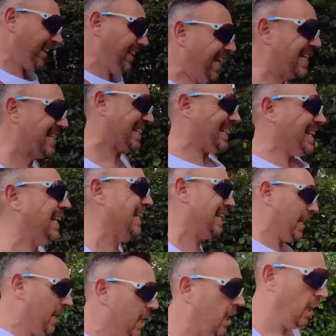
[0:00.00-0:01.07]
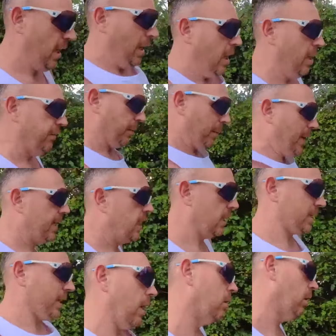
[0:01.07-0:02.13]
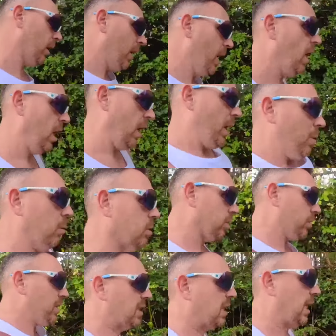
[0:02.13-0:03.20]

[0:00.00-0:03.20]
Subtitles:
That's the key for me. So we'll do this